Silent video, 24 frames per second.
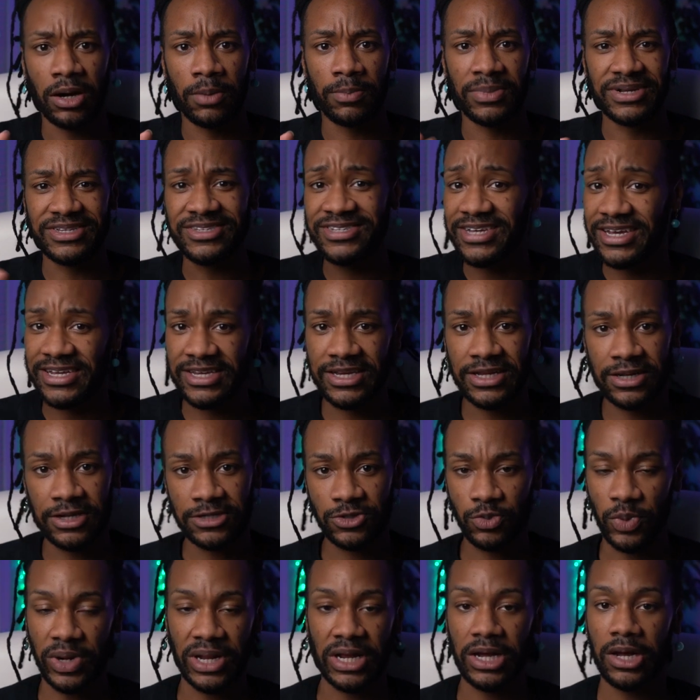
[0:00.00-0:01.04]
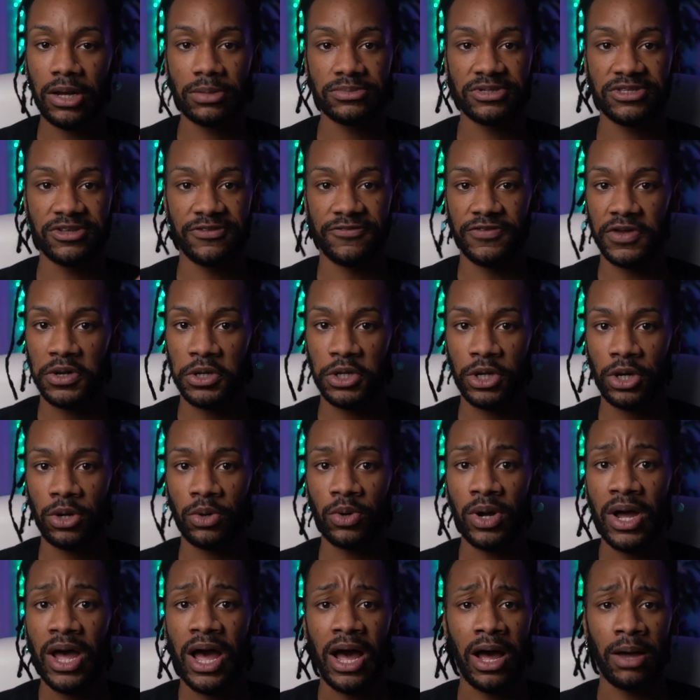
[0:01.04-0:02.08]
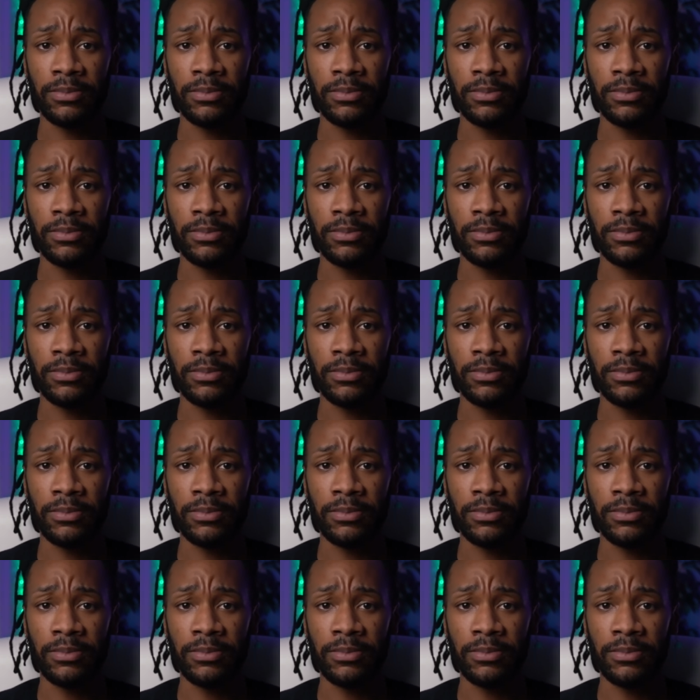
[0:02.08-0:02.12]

meticulous when it comes to video.